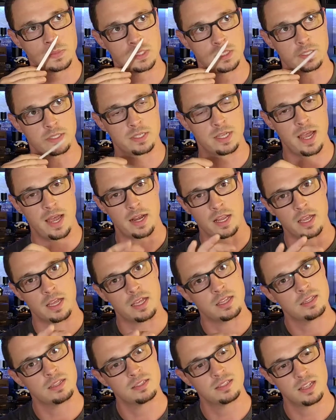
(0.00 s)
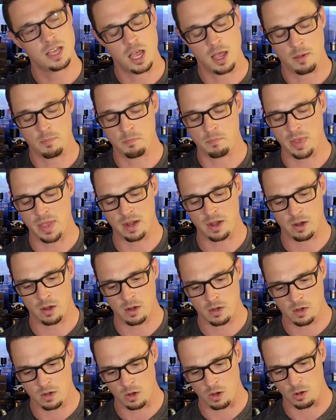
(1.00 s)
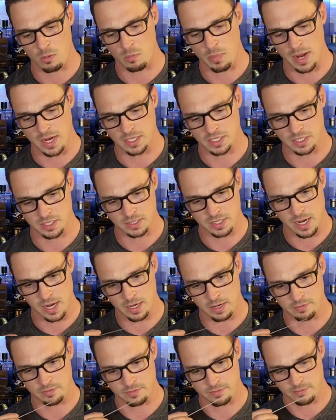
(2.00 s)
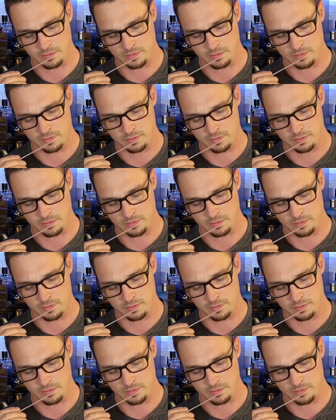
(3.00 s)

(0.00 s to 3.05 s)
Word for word: It's got a a bitter herbaceous kind of